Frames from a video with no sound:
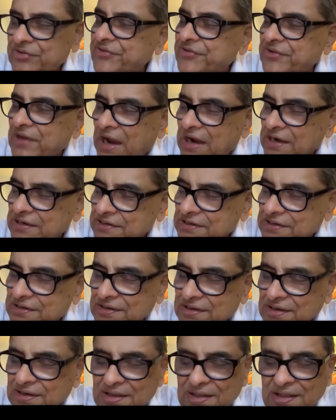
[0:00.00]
started,
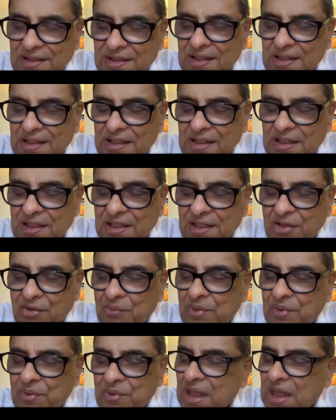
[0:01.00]

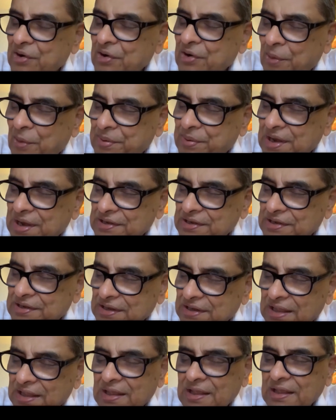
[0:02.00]
we are
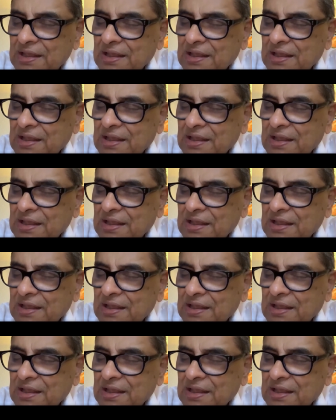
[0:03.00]
operating